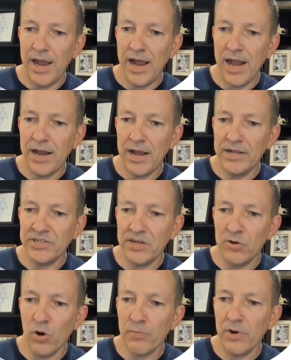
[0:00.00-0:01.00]
and
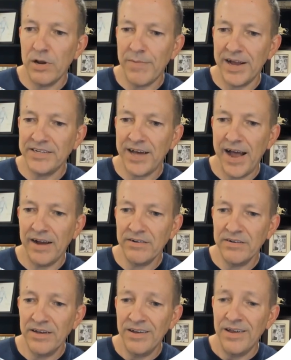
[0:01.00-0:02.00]
it's incorporating my
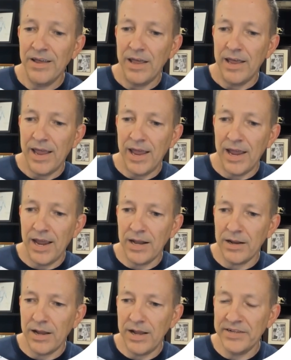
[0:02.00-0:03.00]
title,
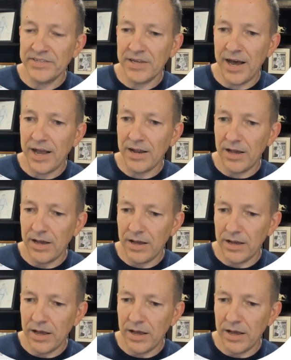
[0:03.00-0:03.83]
and it's got